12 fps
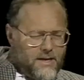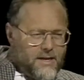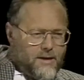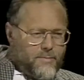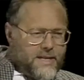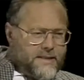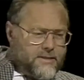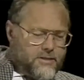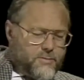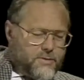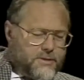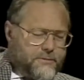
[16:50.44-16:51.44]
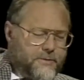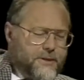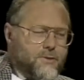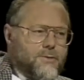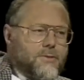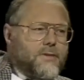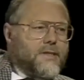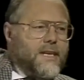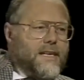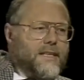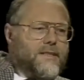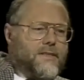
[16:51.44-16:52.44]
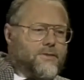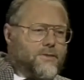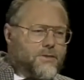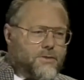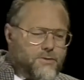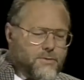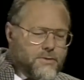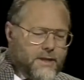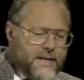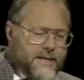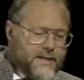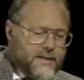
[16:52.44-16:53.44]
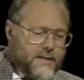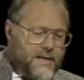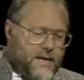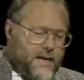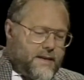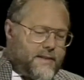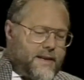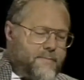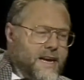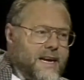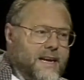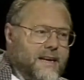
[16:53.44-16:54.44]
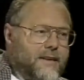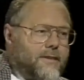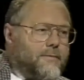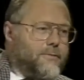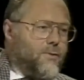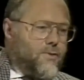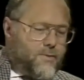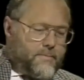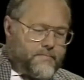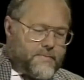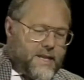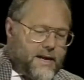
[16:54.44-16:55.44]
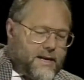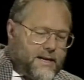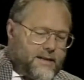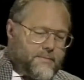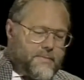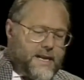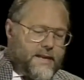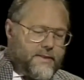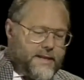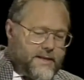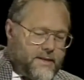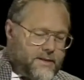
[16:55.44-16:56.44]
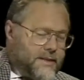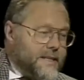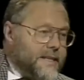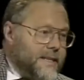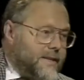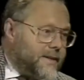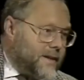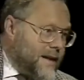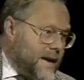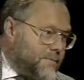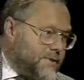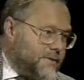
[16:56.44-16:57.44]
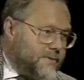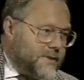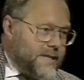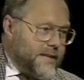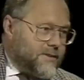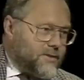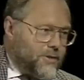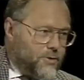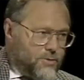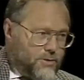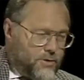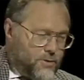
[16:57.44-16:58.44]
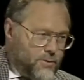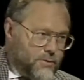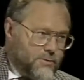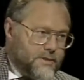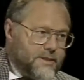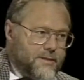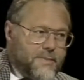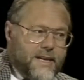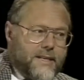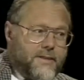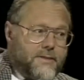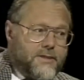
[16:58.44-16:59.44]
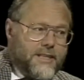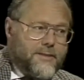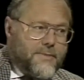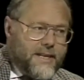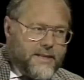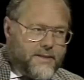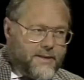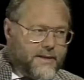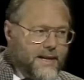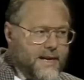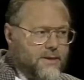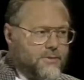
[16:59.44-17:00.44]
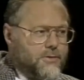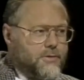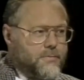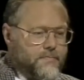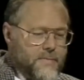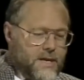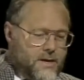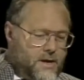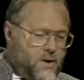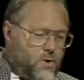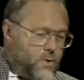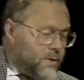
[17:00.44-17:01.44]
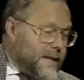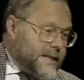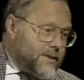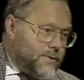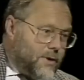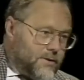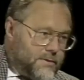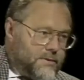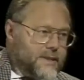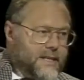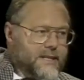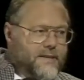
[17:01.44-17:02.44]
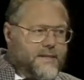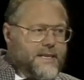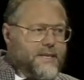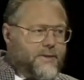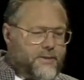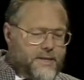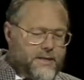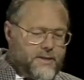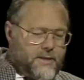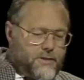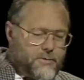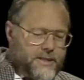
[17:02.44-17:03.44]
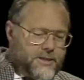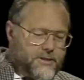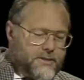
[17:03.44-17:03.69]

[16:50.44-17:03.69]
Planets are more difficult, and it's not at all clear. They may form um, in the early collapse of the dense cores in the molec giant molecular clouds, or later on in the thick accretion